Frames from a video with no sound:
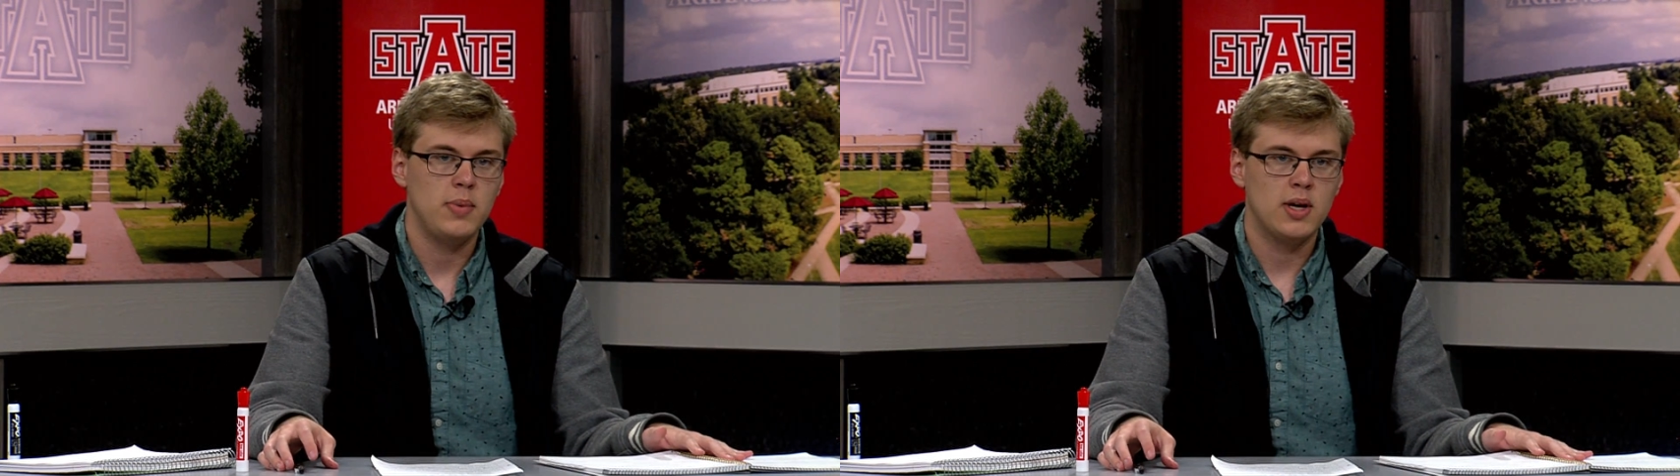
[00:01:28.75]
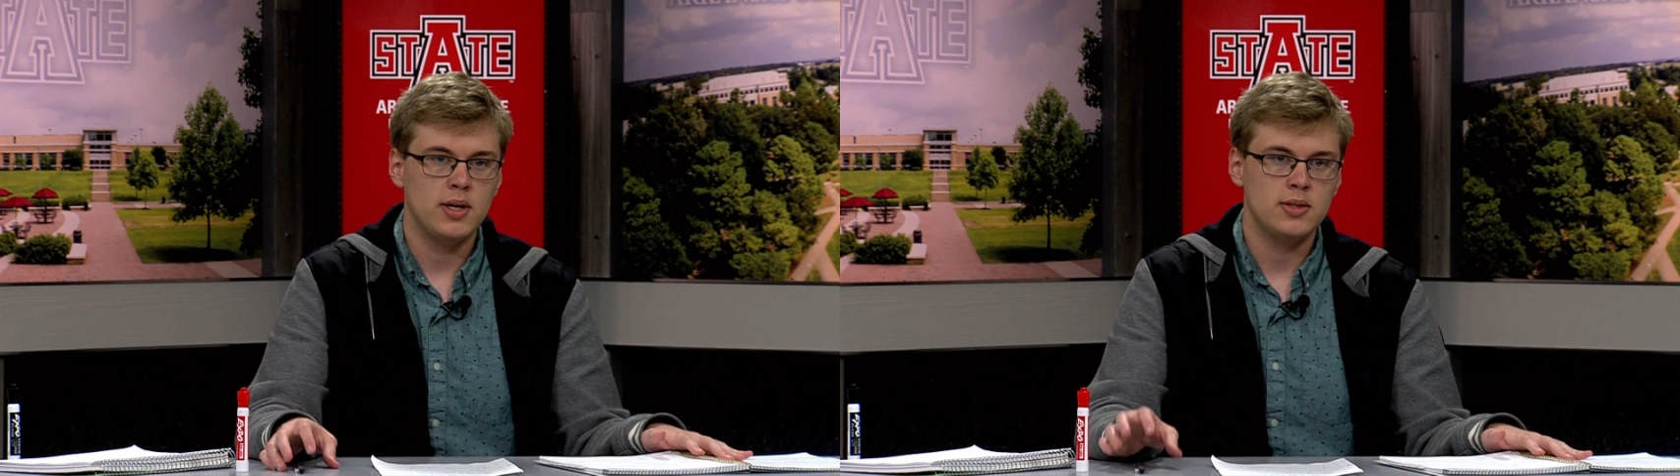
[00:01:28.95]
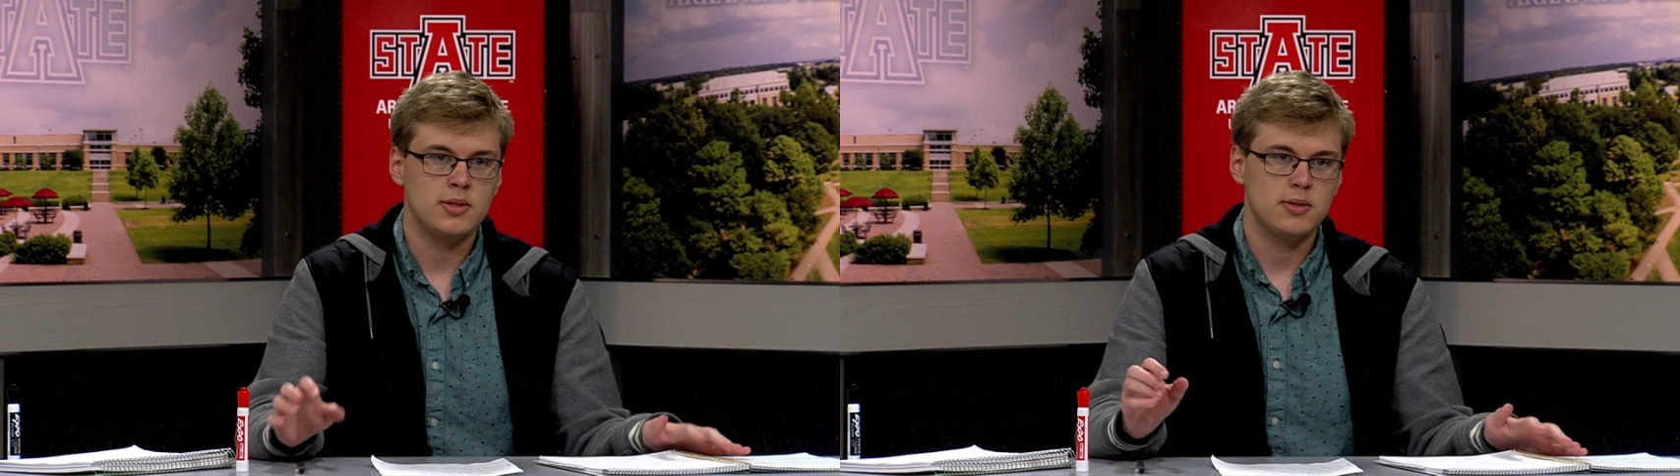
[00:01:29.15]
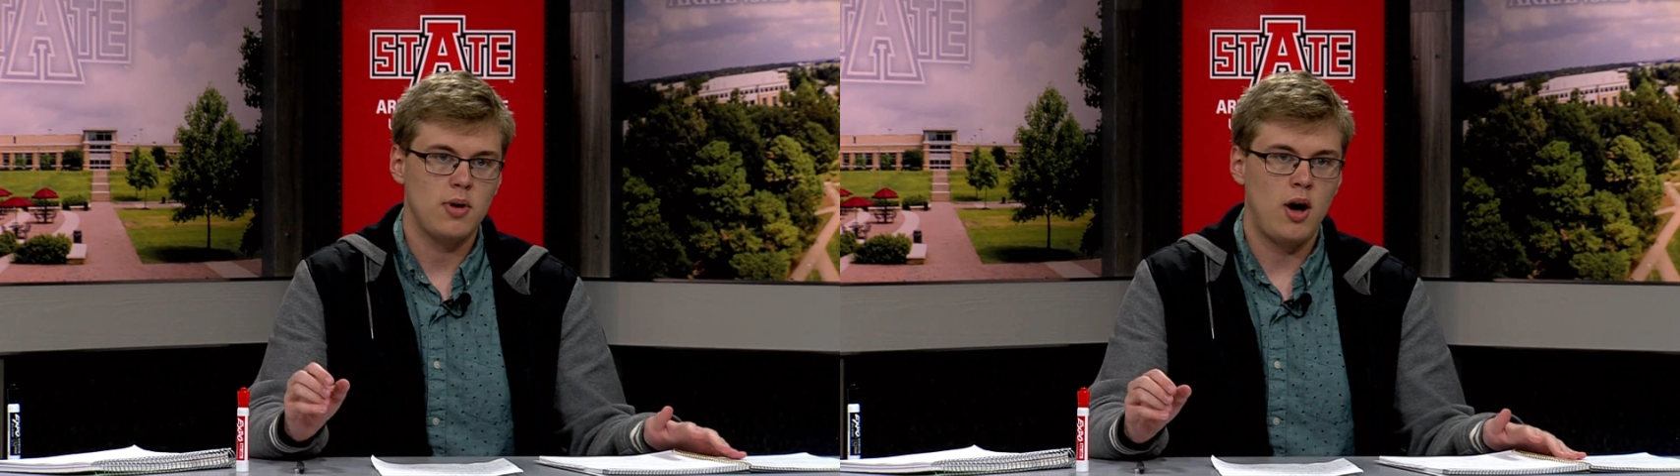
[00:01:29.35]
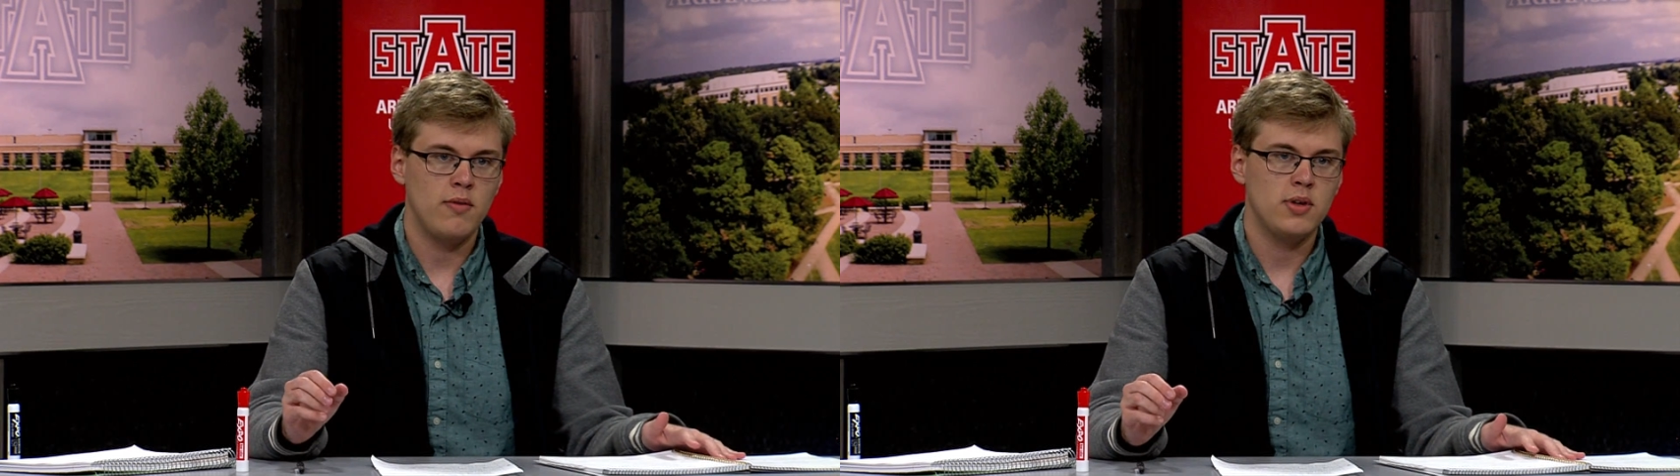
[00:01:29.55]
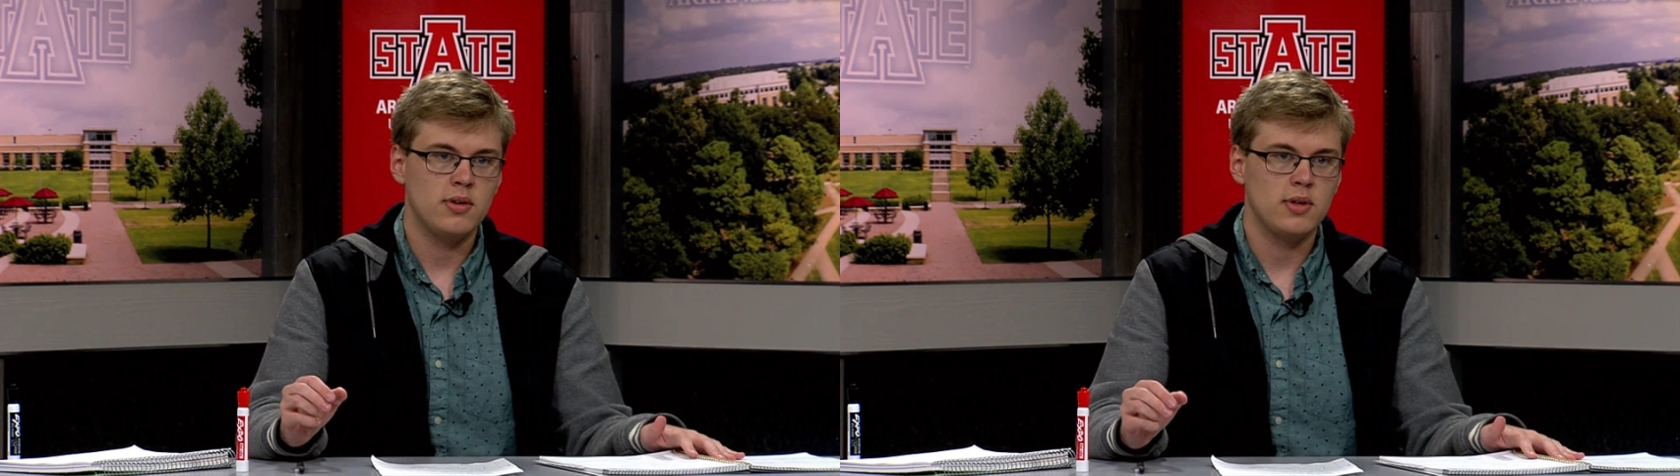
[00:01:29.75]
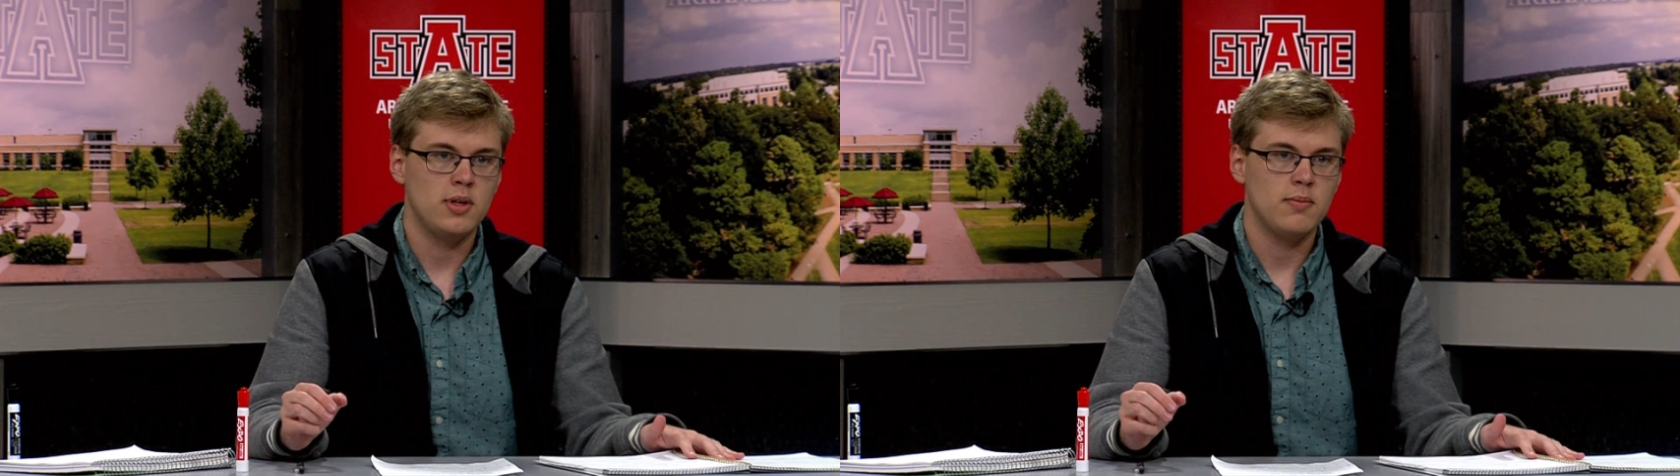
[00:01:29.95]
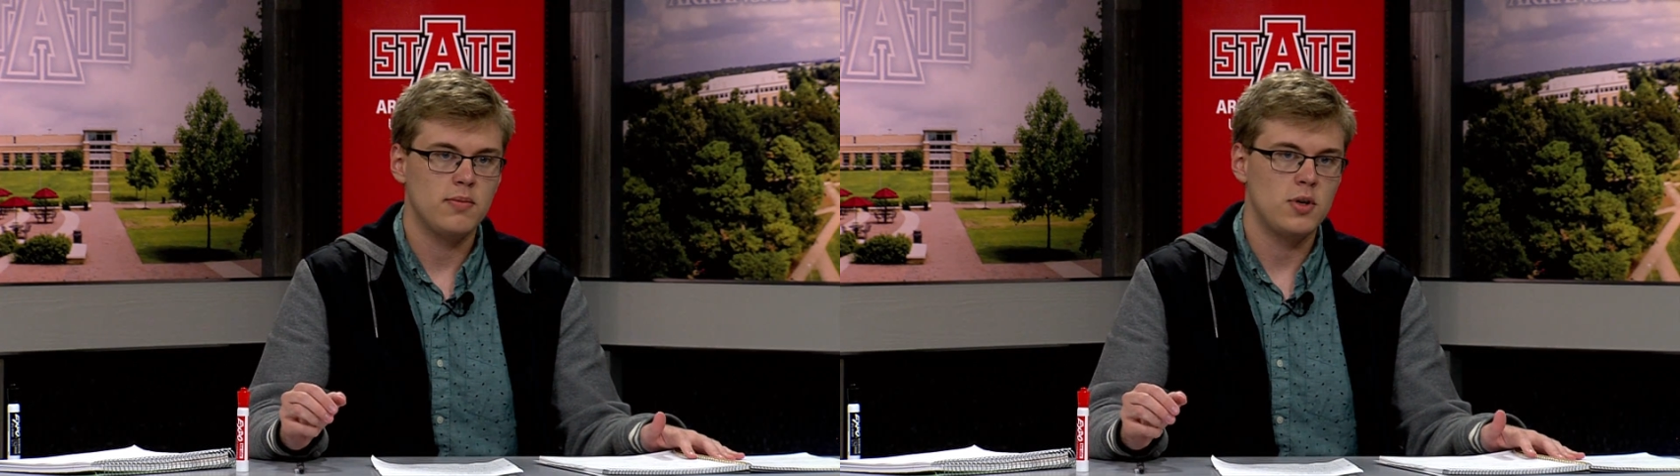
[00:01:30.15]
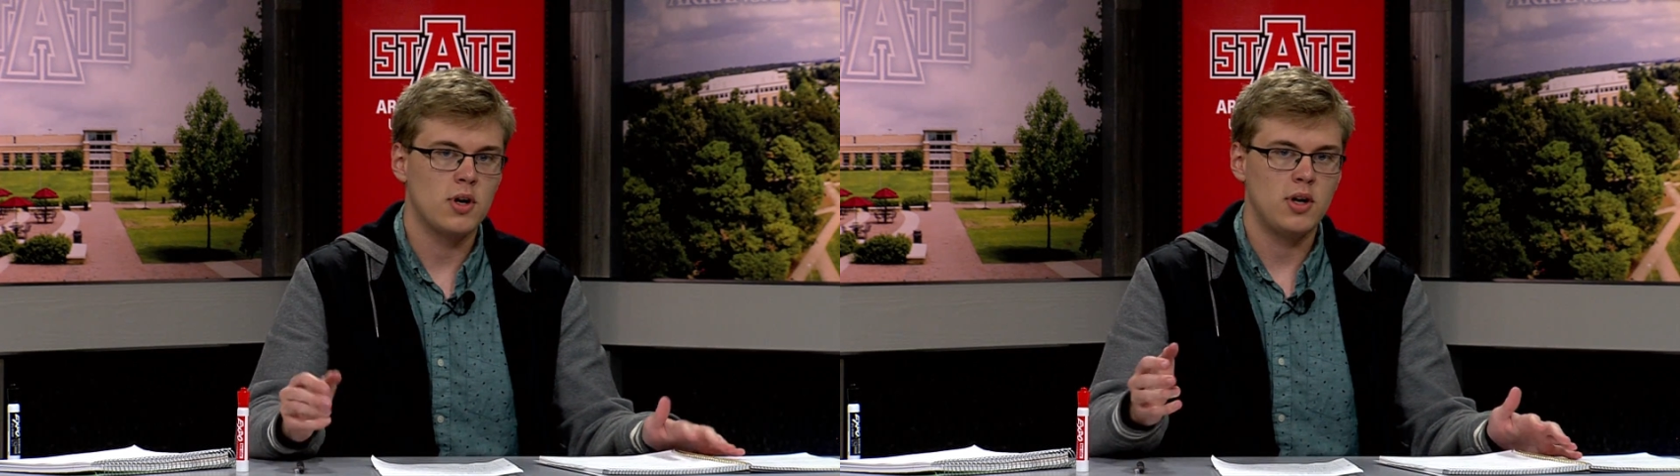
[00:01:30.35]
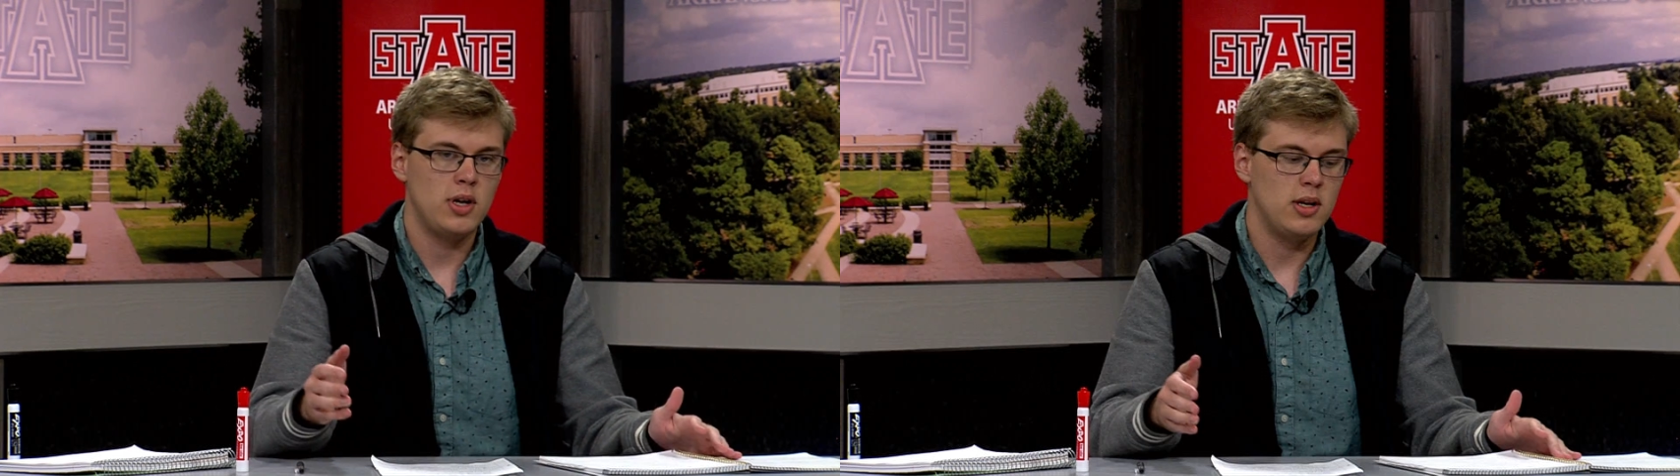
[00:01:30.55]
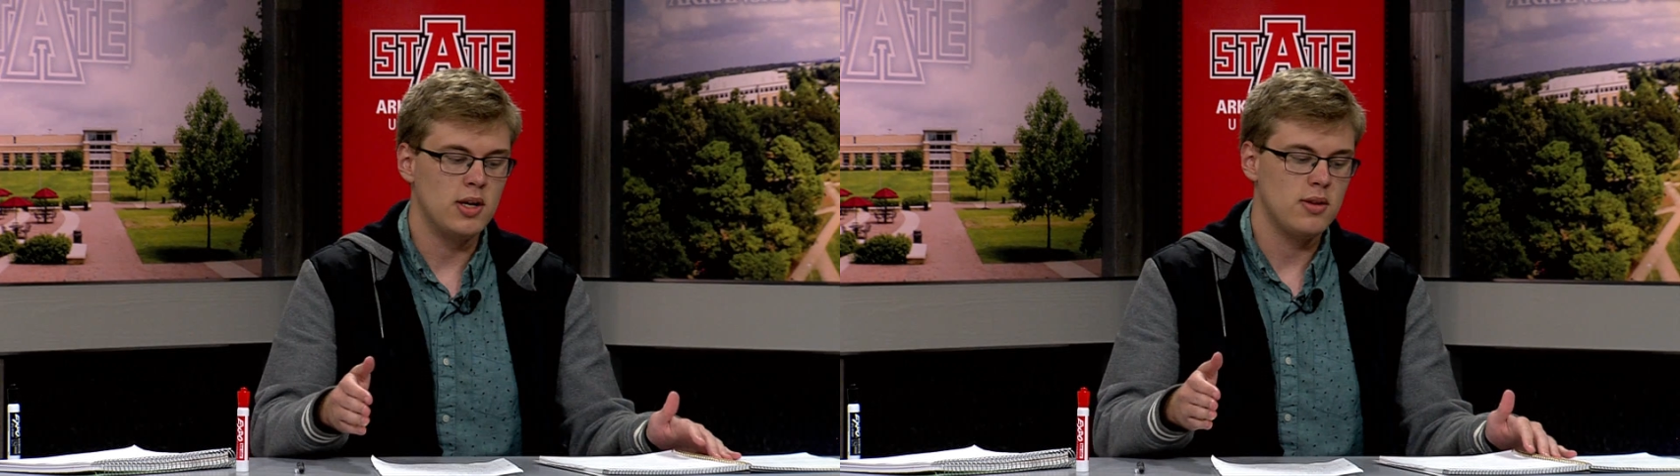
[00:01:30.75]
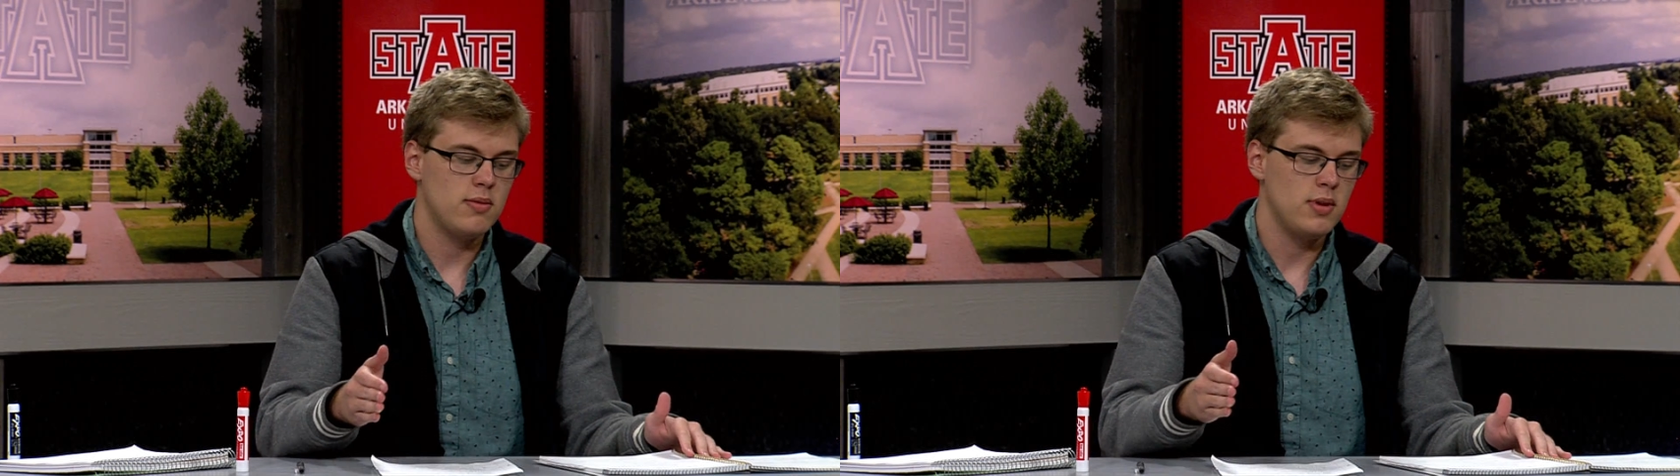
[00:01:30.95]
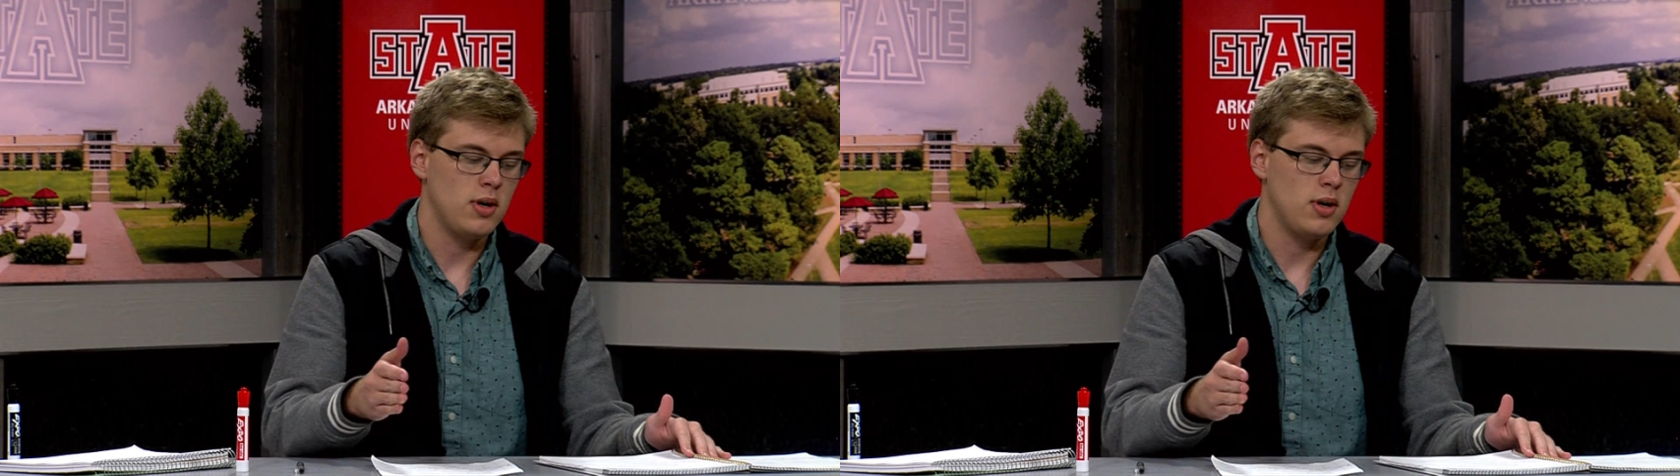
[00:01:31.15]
because obviously you're going to need to get